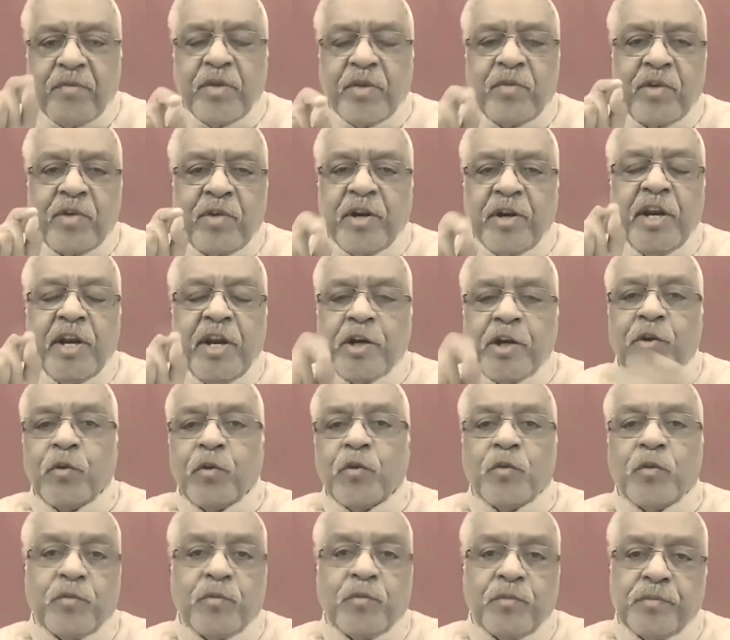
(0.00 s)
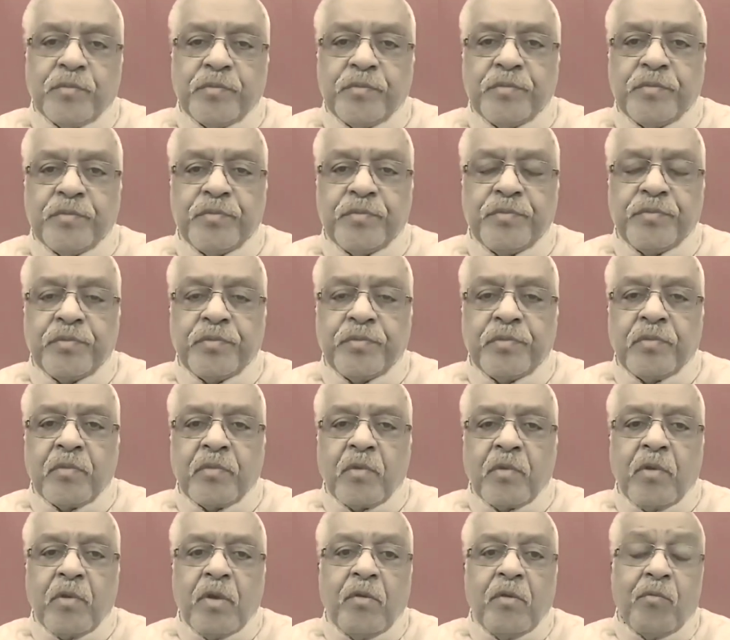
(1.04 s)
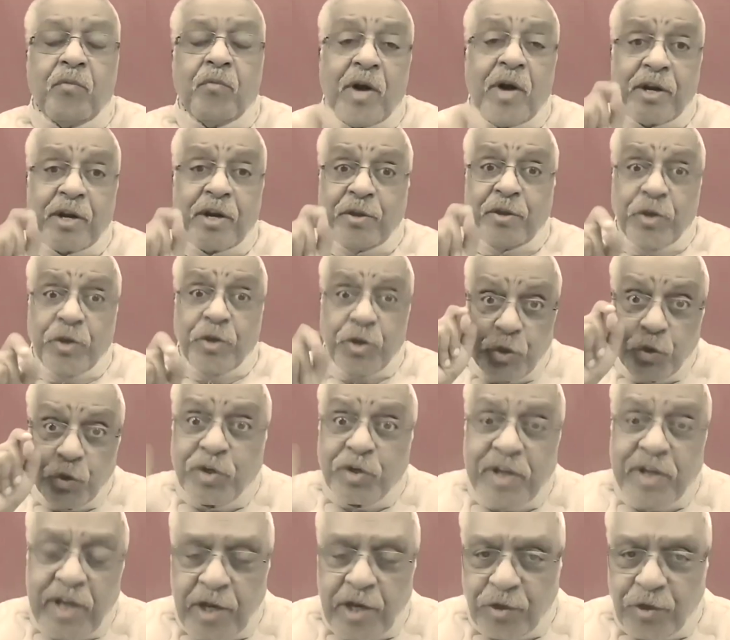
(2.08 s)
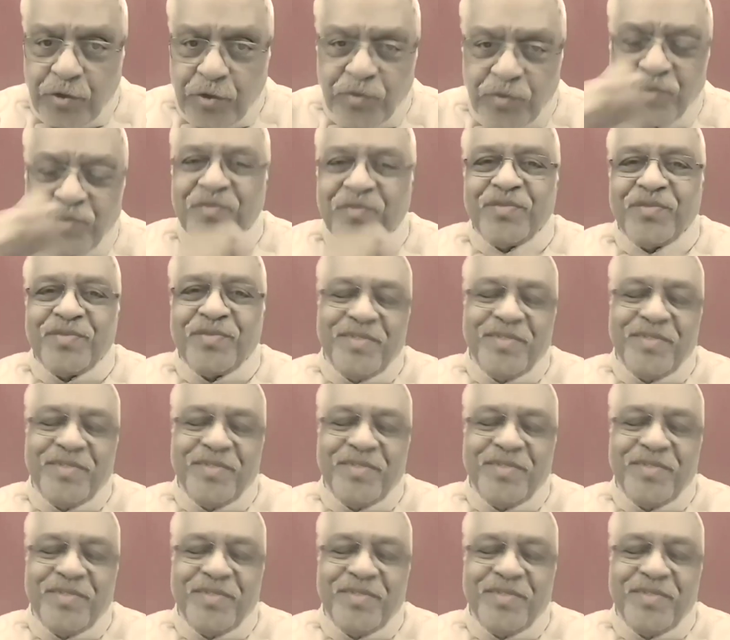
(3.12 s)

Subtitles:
everyone needs to know what you can do.